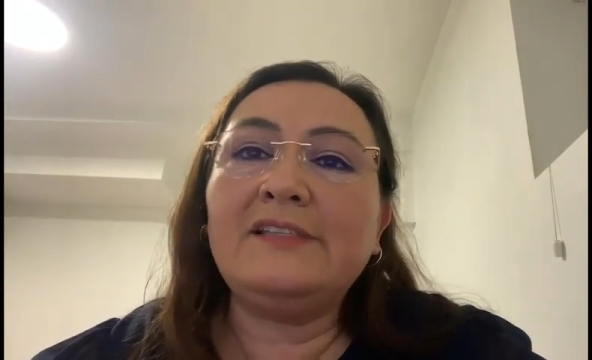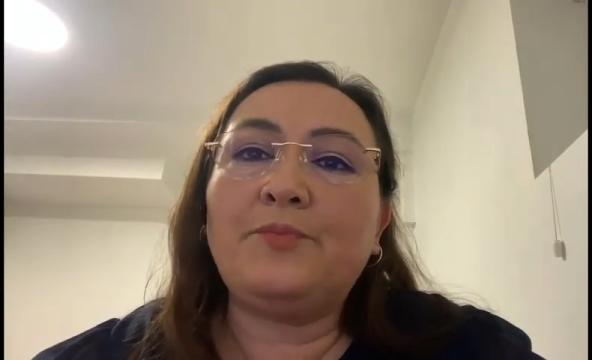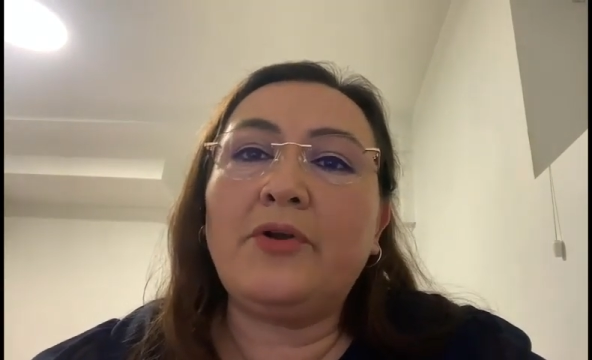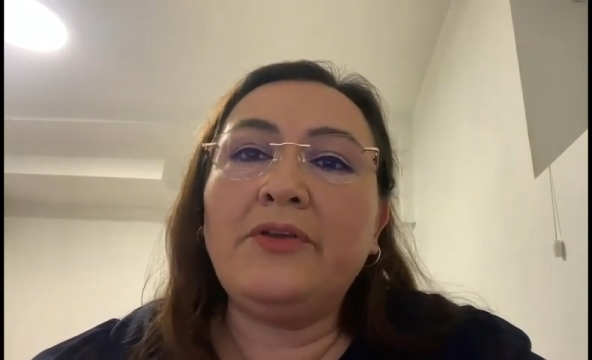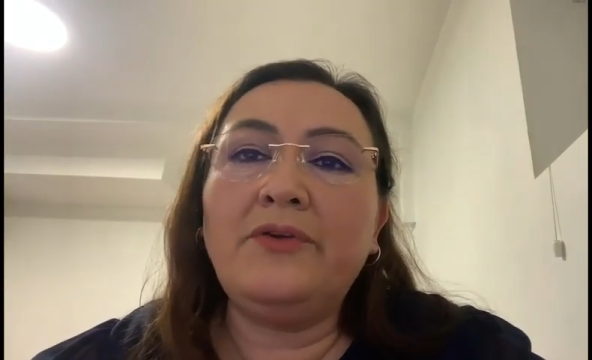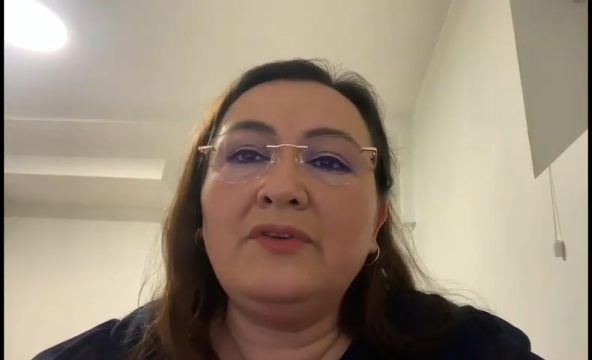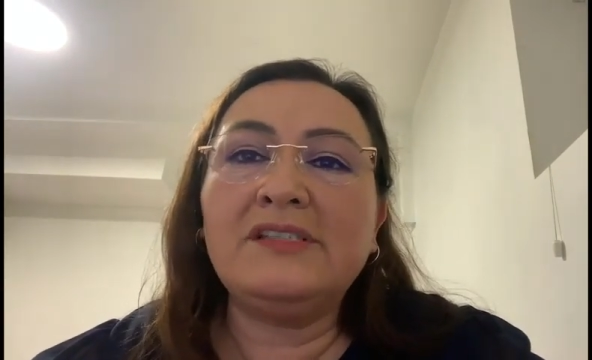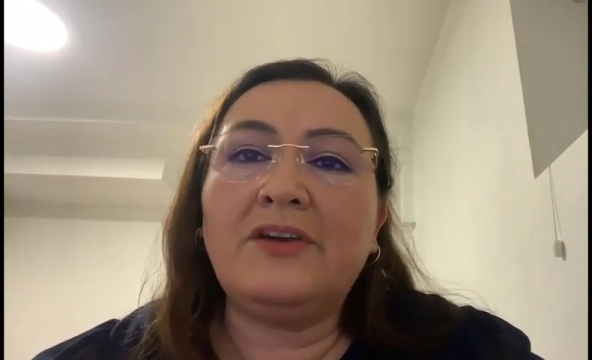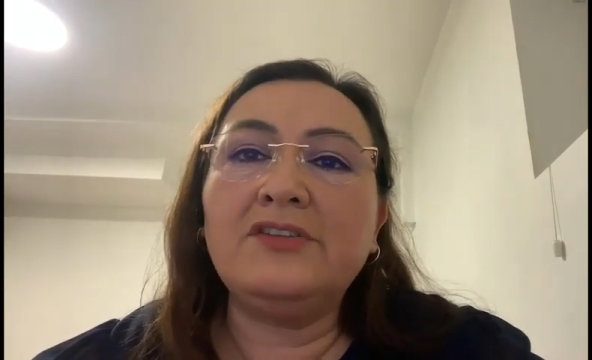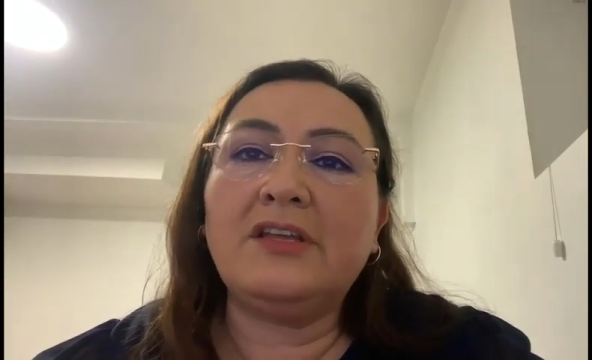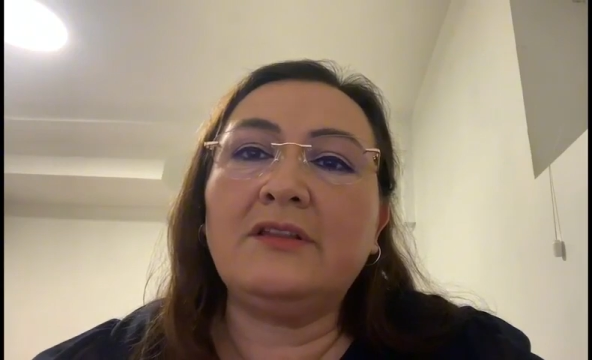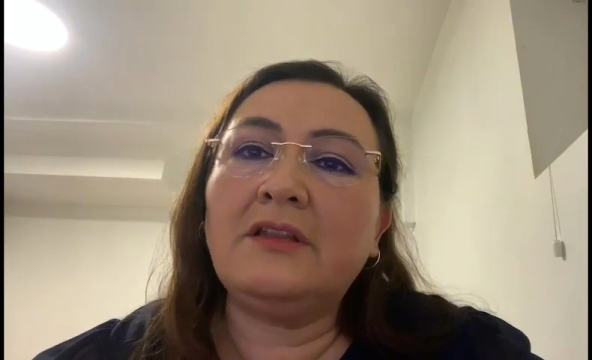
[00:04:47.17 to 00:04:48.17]
prior
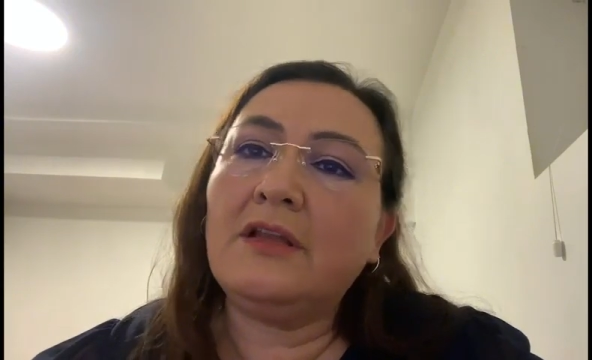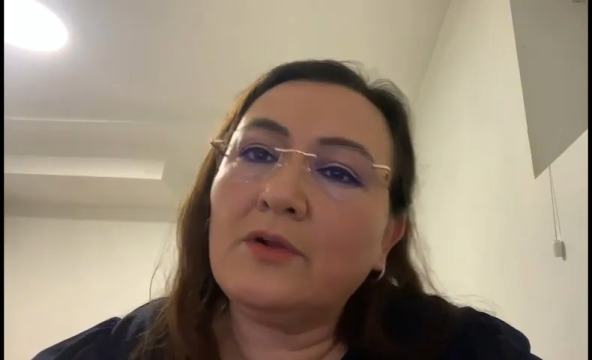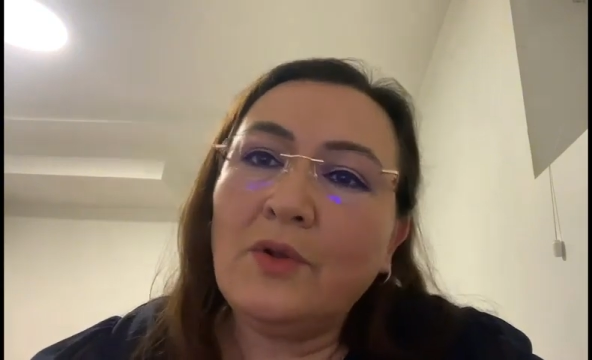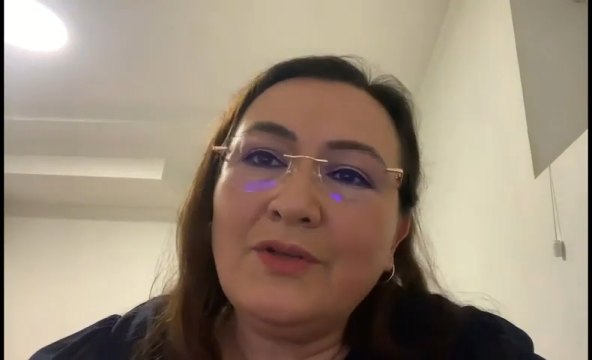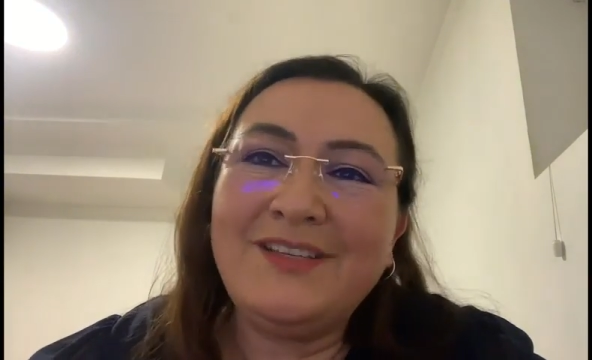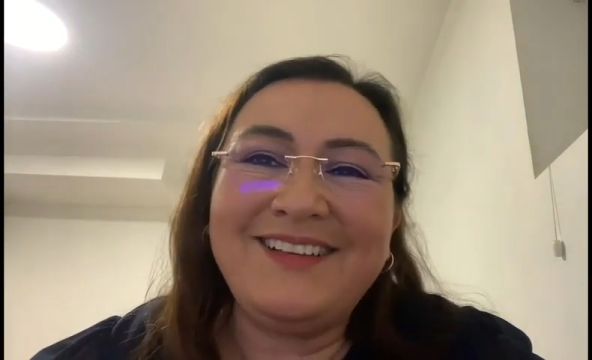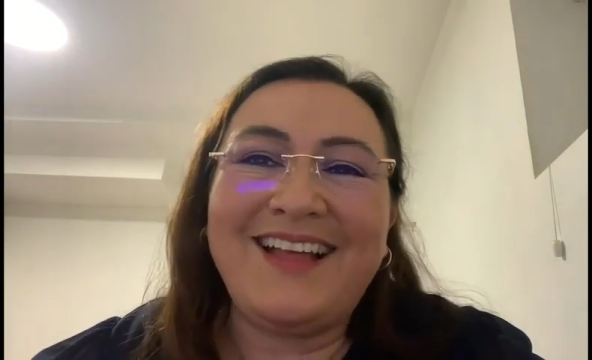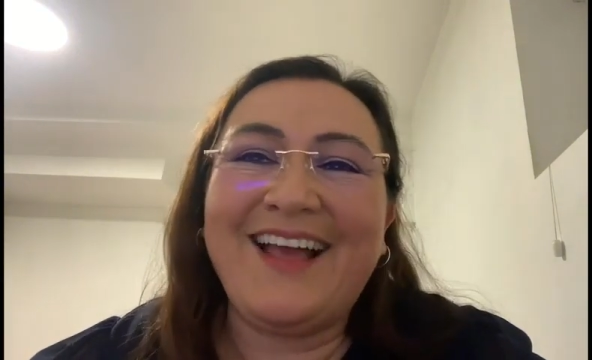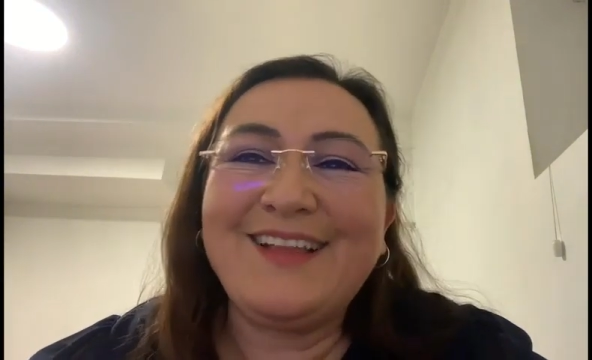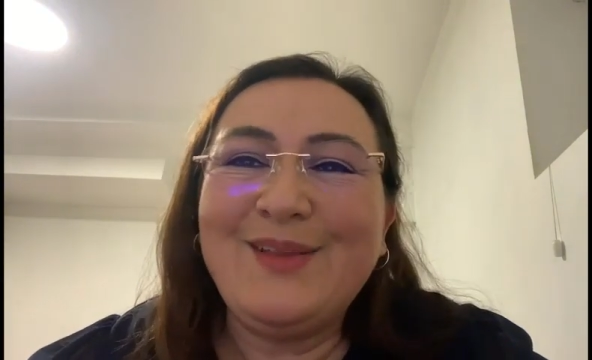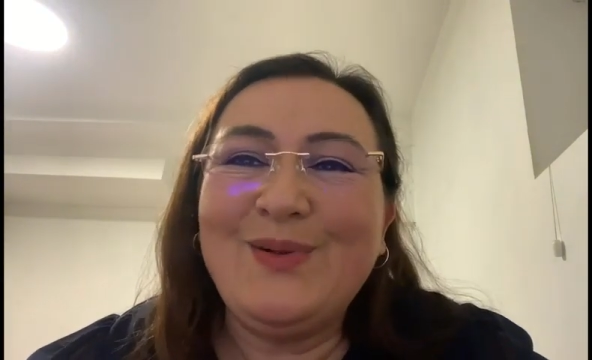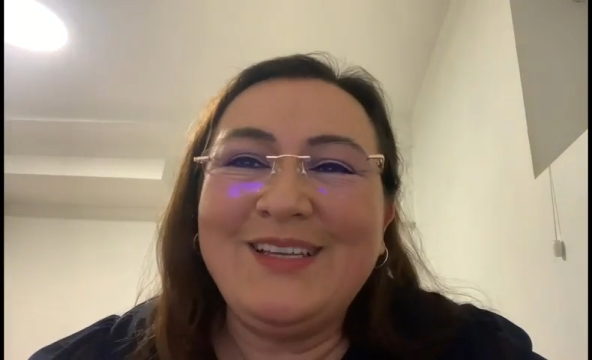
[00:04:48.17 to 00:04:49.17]
research and
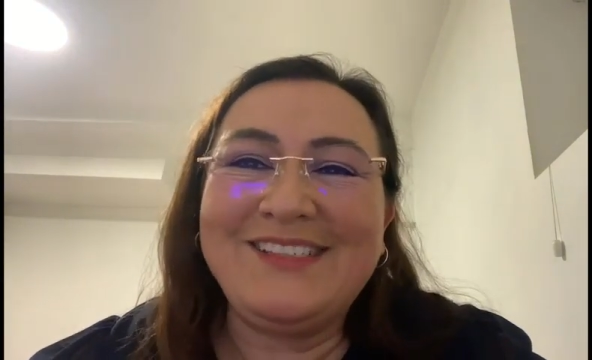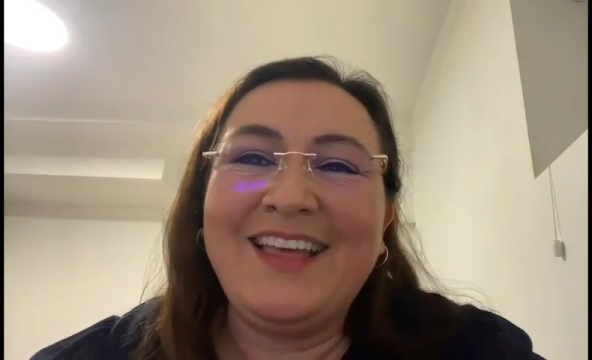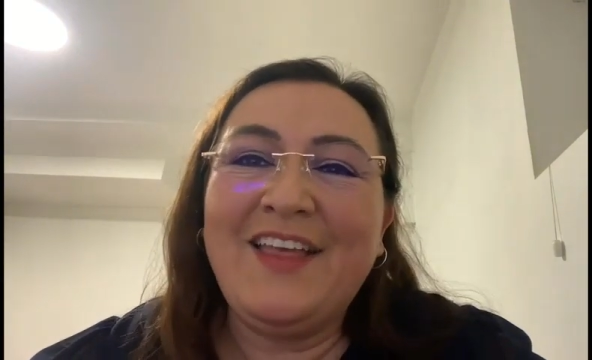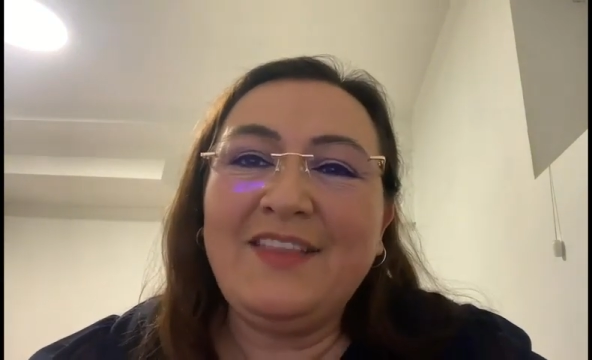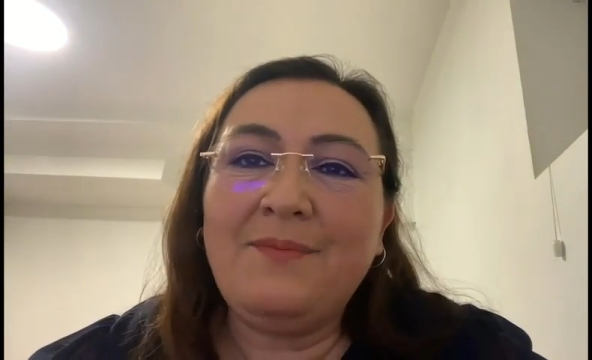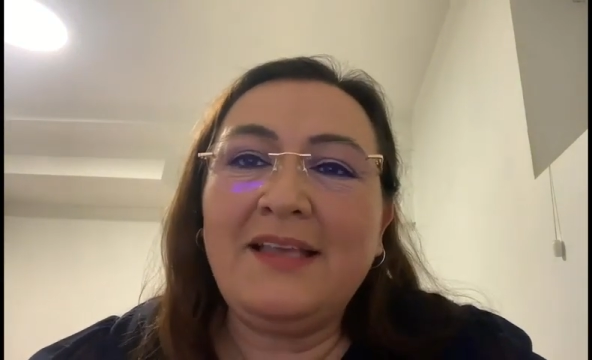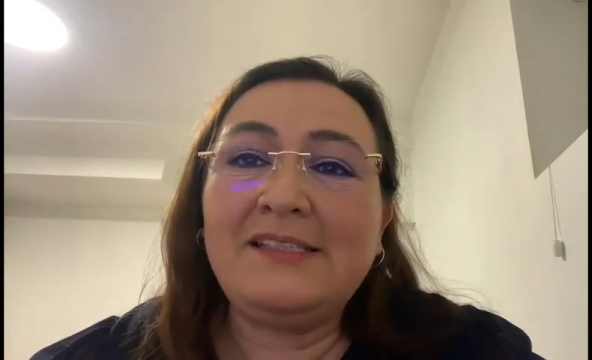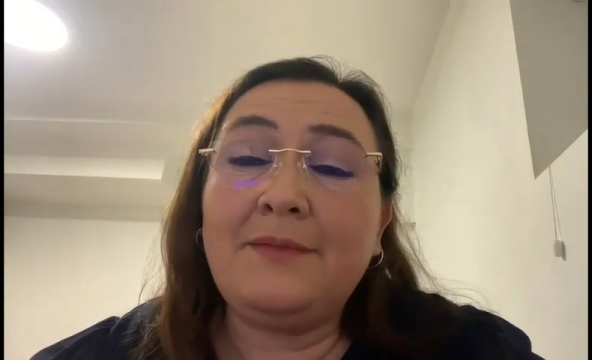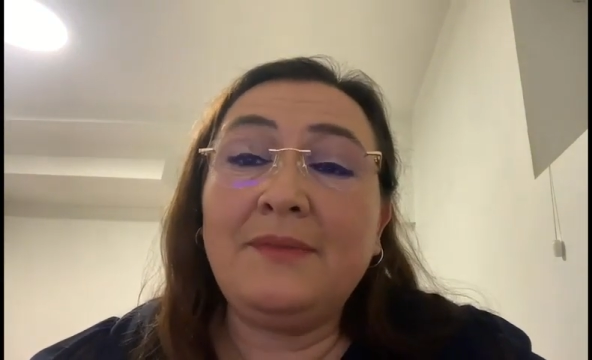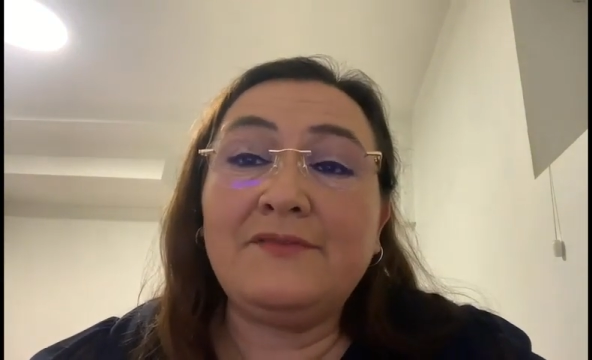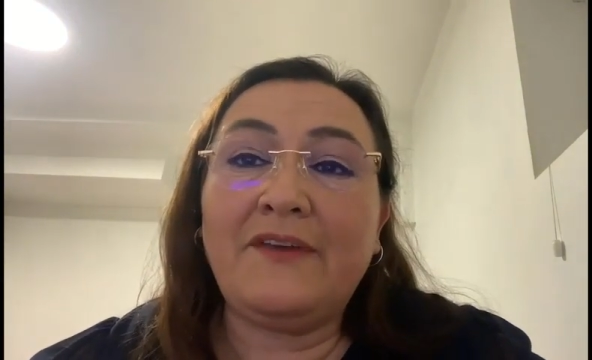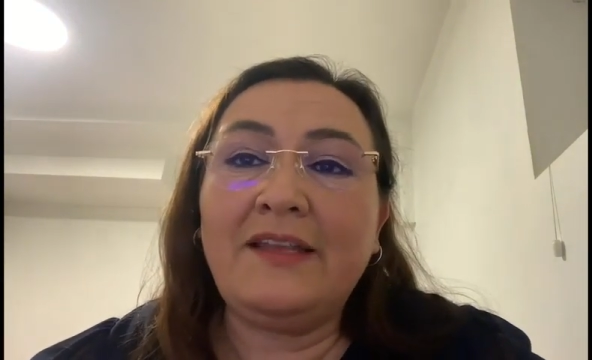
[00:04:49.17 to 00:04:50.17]
acknowledged debates and
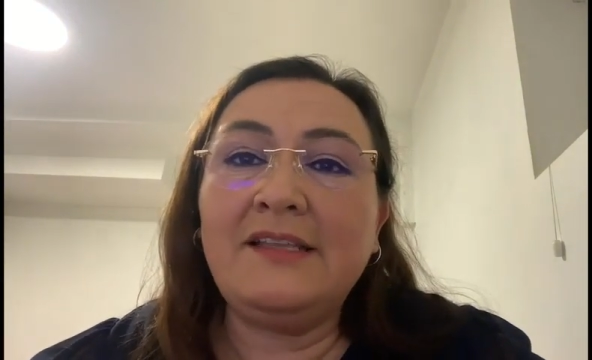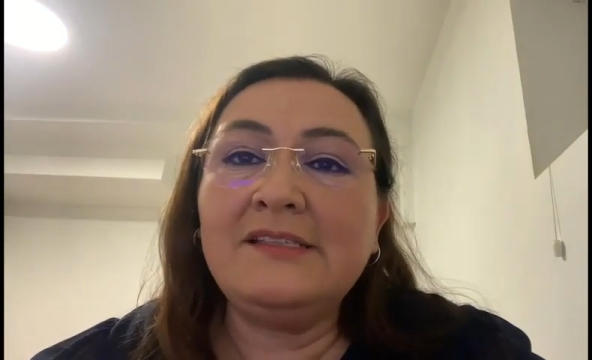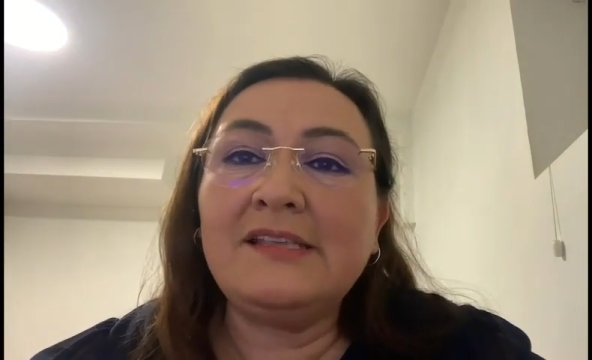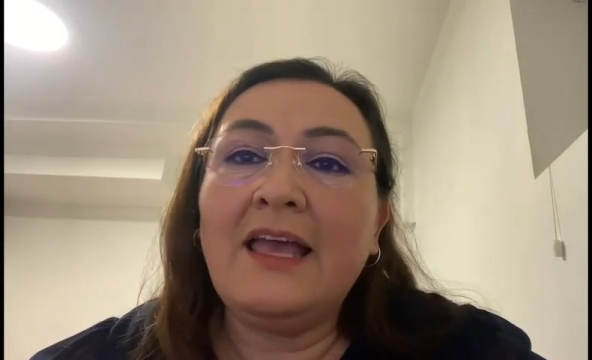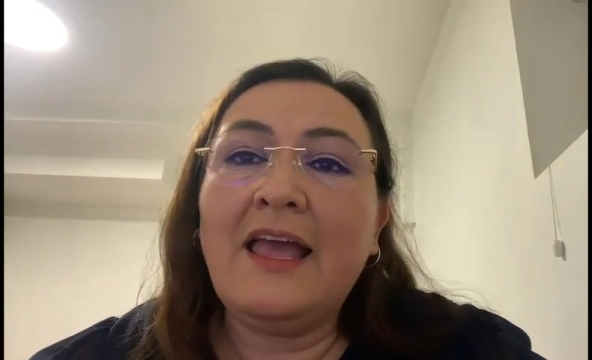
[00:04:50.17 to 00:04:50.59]
mixed findings,